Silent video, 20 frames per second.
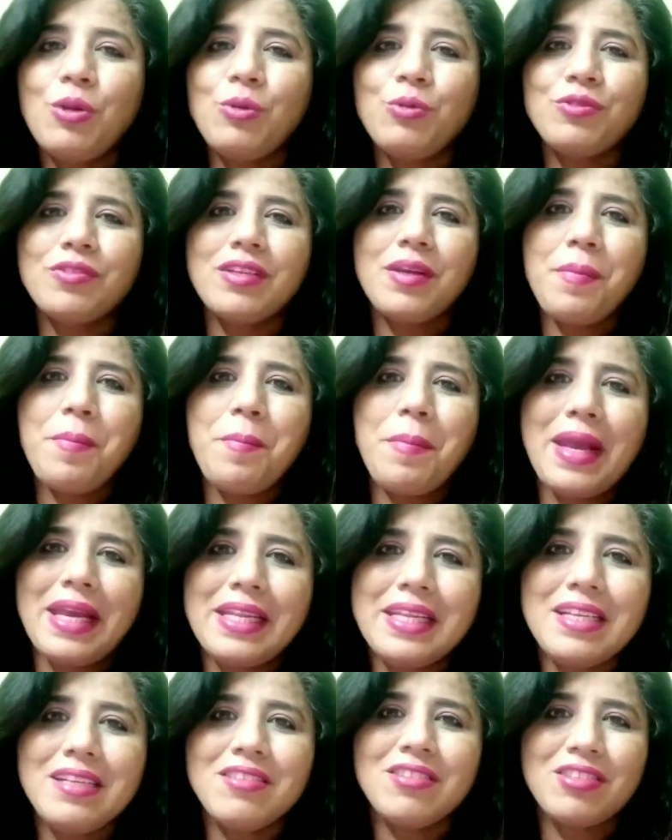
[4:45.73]
Lucia,
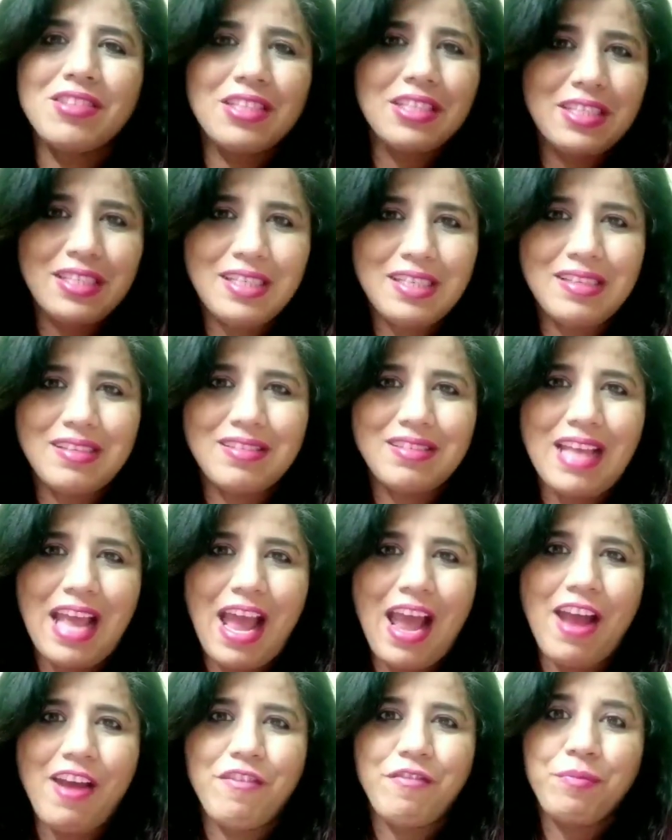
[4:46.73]
many studies
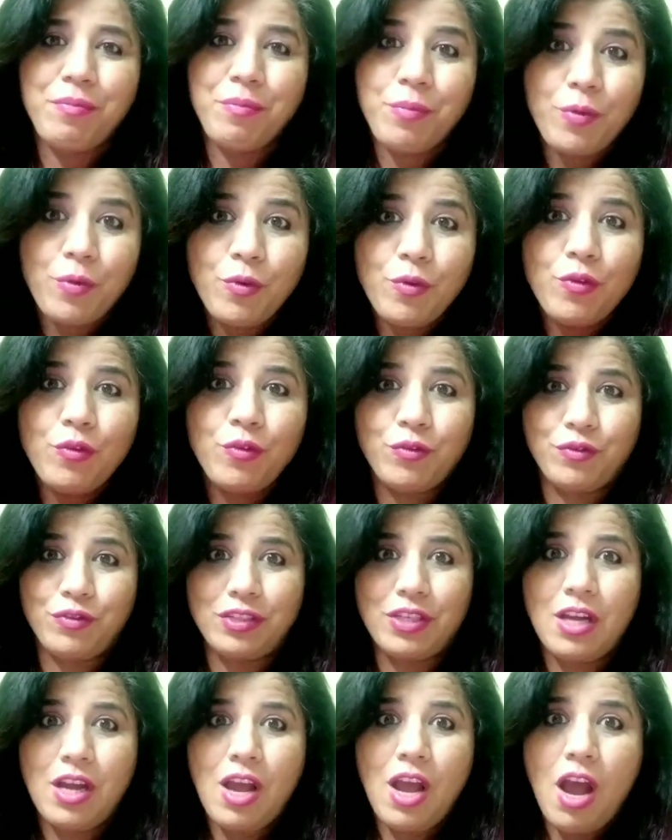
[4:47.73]
have
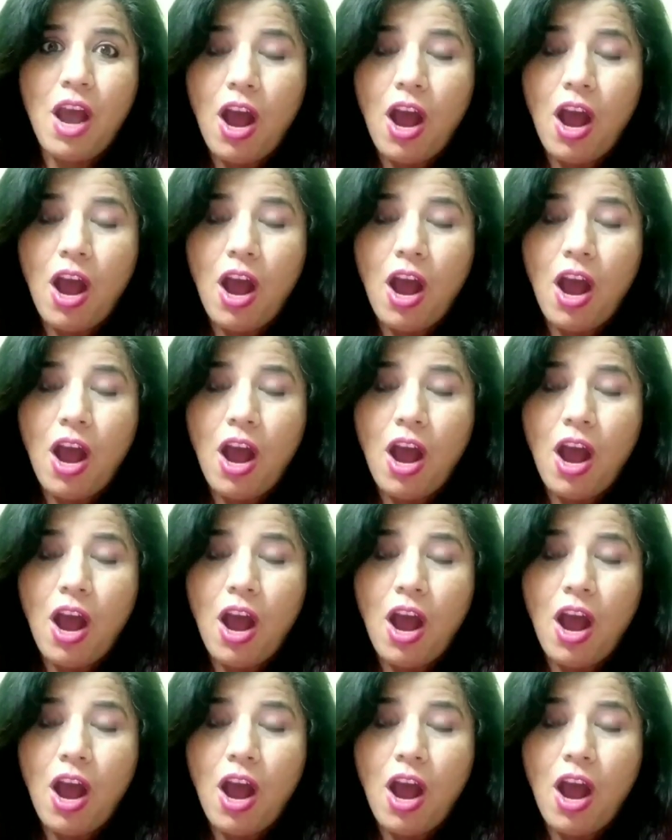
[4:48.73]
proved